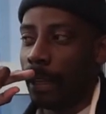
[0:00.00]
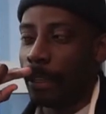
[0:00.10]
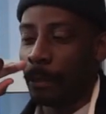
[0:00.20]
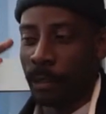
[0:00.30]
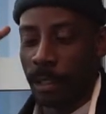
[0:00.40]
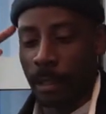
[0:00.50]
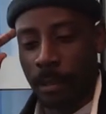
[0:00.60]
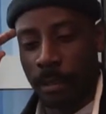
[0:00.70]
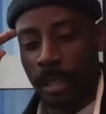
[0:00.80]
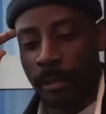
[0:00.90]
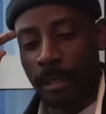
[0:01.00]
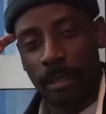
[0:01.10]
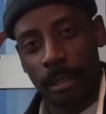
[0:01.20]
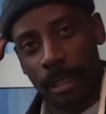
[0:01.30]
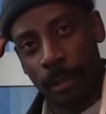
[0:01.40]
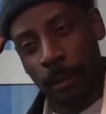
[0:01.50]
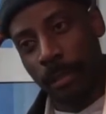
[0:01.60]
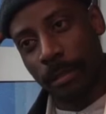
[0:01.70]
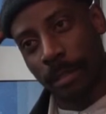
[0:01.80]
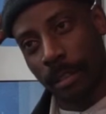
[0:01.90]
and I was gonna go to CIVIC, and I
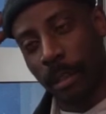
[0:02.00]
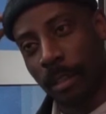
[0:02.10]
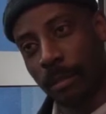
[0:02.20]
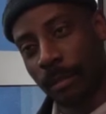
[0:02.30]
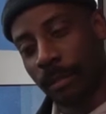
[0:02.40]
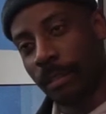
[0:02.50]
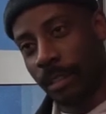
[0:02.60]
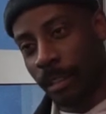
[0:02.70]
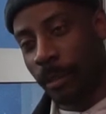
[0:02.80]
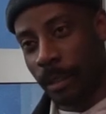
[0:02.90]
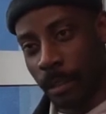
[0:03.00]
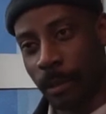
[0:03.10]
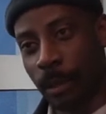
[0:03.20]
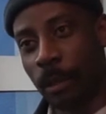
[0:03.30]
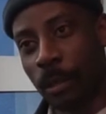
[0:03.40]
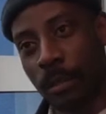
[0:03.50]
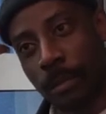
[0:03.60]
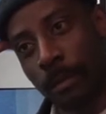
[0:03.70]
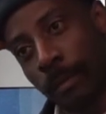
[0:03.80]
went to sign on to a course,